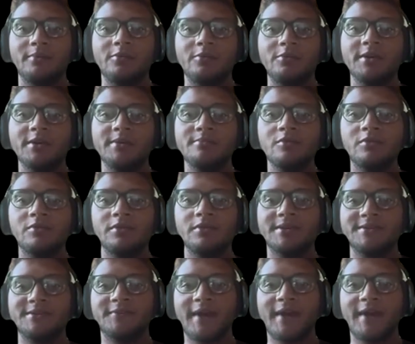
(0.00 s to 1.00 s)

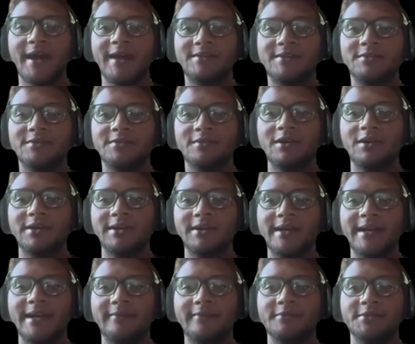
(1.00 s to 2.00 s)
Boy-Moore is faster on
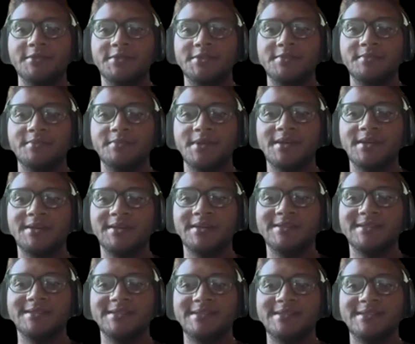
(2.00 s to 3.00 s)
average
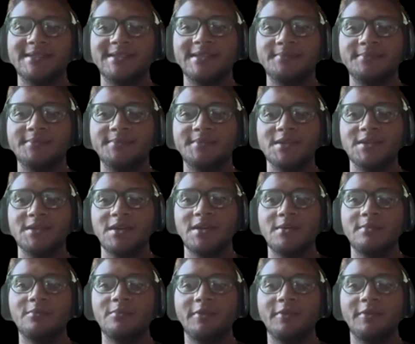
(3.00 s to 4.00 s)
because it skips
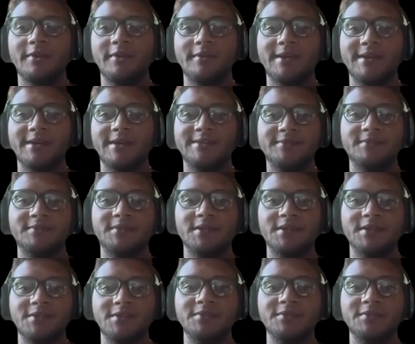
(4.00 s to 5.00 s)
more
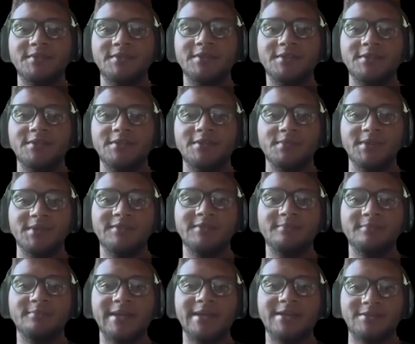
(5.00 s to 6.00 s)
aggressively using
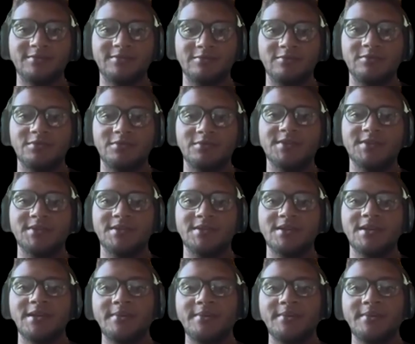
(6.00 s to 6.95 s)
mismatch rules,